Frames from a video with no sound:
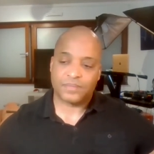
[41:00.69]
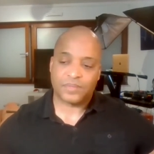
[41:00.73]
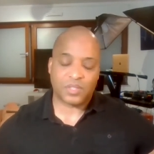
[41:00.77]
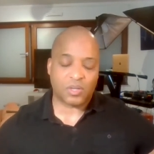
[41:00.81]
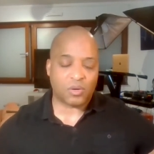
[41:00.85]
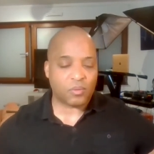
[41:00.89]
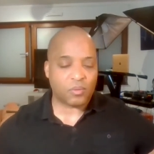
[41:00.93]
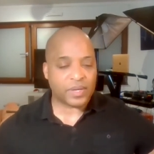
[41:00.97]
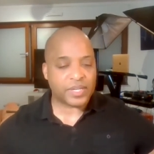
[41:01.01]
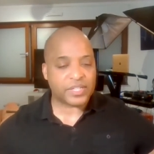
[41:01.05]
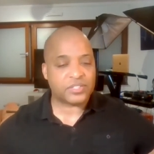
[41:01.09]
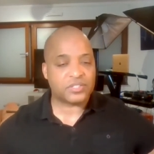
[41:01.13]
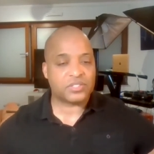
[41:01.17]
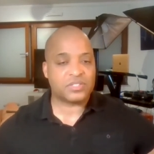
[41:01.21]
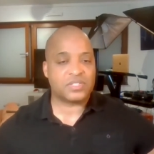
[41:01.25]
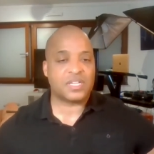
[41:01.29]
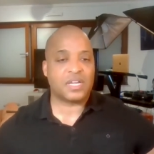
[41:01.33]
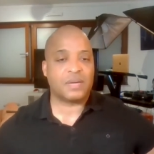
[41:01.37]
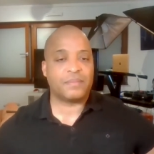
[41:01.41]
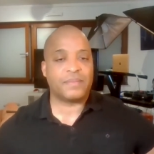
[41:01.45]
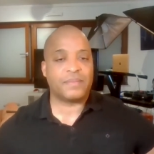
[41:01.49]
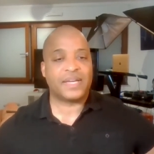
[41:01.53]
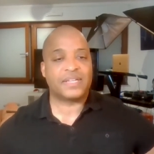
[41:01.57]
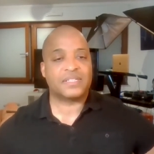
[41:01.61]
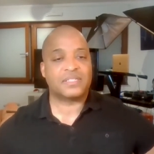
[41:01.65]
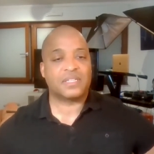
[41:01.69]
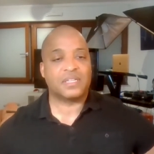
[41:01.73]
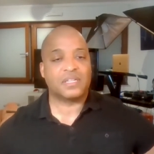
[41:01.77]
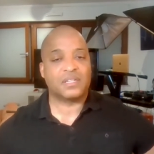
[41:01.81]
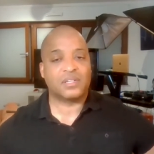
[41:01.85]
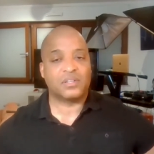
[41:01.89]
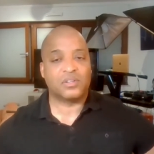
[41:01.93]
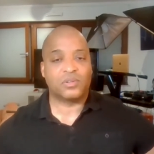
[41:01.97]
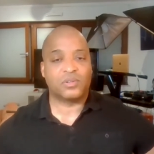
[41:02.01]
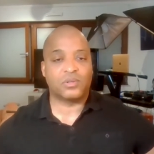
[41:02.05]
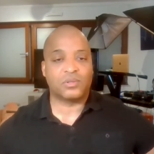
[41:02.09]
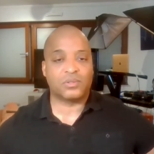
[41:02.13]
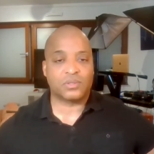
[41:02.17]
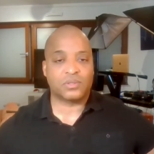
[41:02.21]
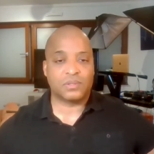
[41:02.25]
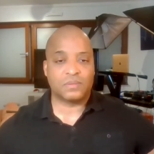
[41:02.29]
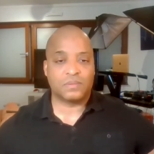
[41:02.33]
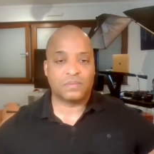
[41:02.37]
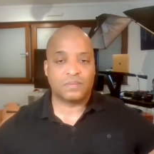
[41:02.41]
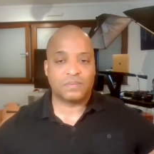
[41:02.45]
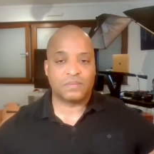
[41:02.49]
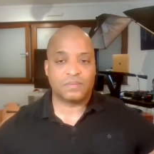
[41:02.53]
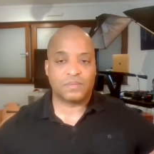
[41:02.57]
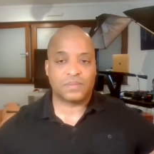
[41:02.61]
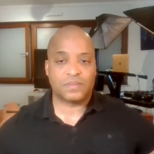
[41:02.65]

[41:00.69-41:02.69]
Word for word: don't waste your time asking Google